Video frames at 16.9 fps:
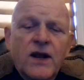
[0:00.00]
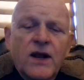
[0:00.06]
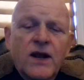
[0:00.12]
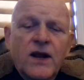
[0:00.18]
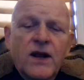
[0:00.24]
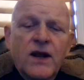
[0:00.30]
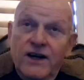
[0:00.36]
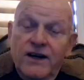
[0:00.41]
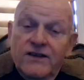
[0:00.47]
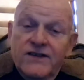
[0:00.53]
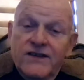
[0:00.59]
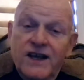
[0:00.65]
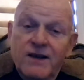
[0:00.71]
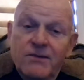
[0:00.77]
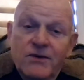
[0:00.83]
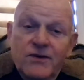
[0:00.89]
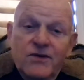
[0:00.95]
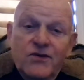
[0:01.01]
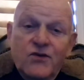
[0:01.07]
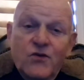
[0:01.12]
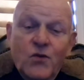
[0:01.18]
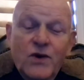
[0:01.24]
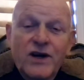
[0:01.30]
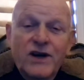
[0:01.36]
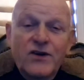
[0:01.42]
that sounds funny to say,
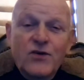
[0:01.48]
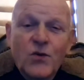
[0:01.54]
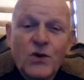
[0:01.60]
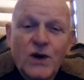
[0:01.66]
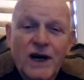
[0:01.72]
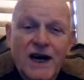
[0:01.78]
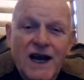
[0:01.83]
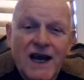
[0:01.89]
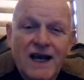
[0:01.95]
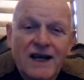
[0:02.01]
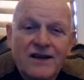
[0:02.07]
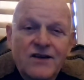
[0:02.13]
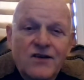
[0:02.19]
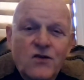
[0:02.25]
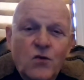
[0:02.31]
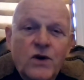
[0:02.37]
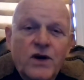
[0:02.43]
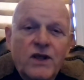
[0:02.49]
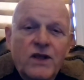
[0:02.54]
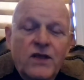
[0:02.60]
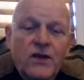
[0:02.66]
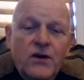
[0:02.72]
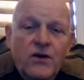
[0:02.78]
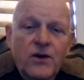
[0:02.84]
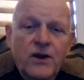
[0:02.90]
but 2029,
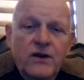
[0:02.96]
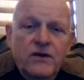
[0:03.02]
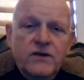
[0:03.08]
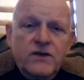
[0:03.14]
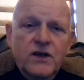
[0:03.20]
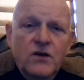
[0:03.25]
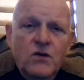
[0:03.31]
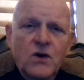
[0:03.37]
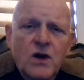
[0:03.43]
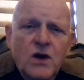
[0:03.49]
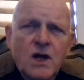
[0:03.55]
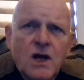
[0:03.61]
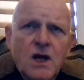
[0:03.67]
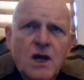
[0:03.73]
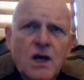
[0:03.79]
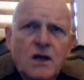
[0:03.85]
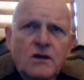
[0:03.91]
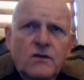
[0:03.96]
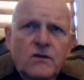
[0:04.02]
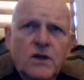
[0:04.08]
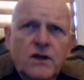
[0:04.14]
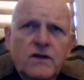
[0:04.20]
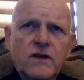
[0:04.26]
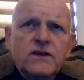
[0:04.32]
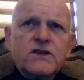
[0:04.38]
2030. So
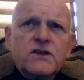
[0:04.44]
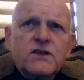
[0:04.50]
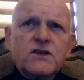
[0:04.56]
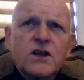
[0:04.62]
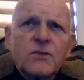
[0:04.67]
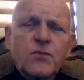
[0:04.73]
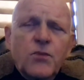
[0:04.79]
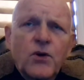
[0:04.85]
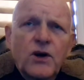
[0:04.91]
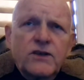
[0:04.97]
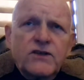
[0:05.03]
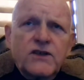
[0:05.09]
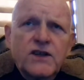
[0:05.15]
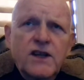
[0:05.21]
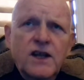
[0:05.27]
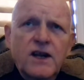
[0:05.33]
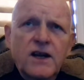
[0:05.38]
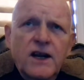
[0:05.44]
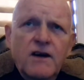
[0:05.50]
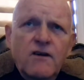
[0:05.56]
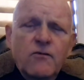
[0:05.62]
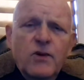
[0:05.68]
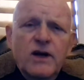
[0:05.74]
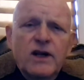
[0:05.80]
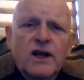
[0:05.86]
this is unprecedented.
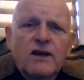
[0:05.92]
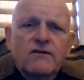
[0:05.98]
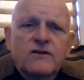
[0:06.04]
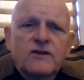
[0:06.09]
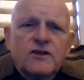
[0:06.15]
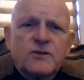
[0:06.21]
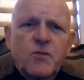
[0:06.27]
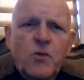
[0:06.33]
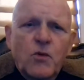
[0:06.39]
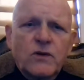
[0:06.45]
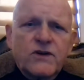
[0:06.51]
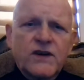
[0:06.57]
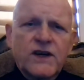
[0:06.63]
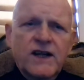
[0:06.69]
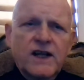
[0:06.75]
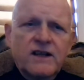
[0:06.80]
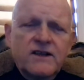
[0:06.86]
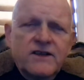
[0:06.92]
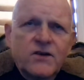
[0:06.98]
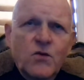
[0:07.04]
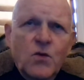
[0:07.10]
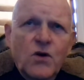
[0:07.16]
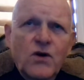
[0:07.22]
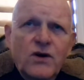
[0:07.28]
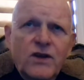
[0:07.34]
Everybody loves the sports
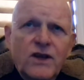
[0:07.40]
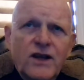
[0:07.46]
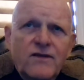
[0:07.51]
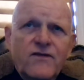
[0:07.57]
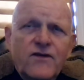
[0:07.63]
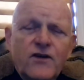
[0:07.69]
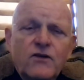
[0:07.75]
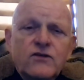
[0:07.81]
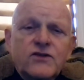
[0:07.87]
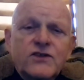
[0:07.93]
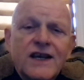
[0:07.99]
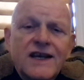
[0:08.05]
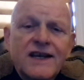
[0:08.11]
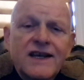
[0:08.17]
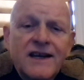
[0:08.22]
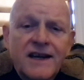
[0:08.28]
analogy. We're in the first